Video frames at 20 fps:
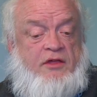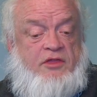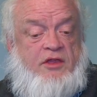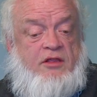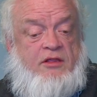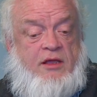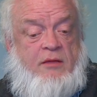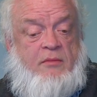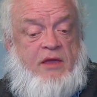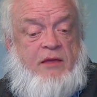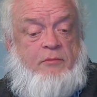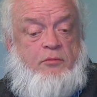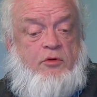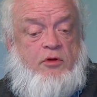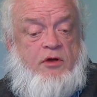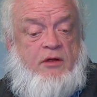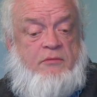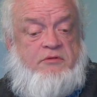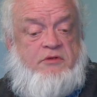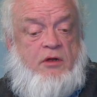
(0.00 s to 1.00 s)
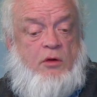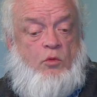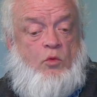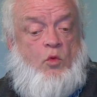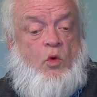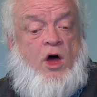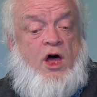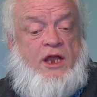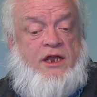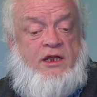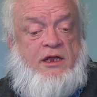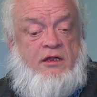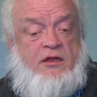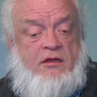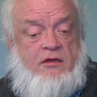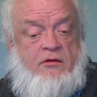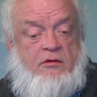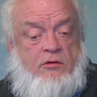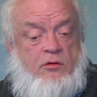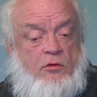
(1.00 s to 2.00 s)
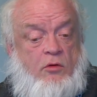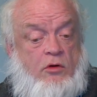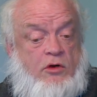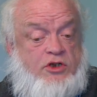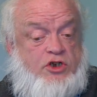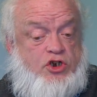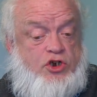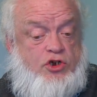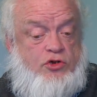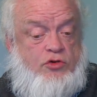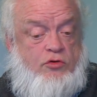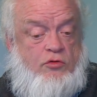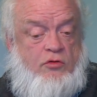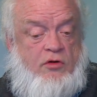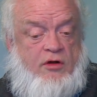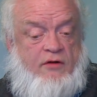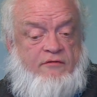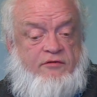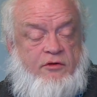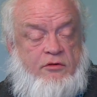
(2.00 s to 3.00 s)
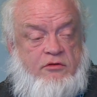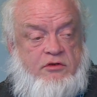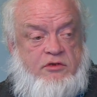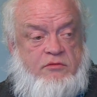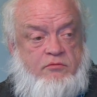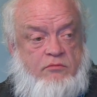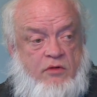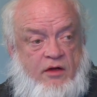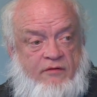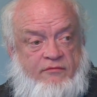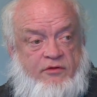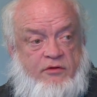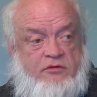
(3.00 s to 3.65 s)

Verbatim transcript: I think they may put up one or two of those of